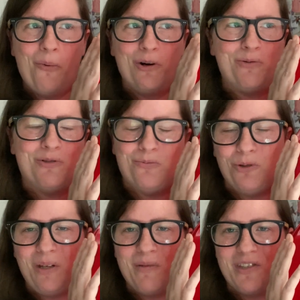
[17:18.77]
which was
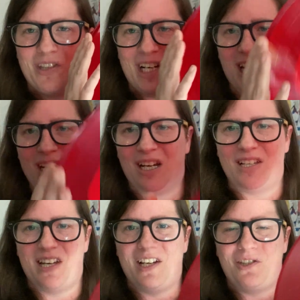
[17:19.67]
really misleading
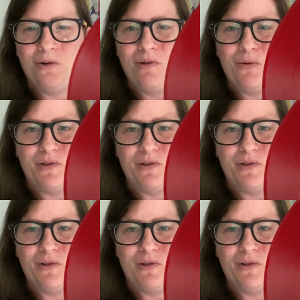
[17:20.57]
because I assumed it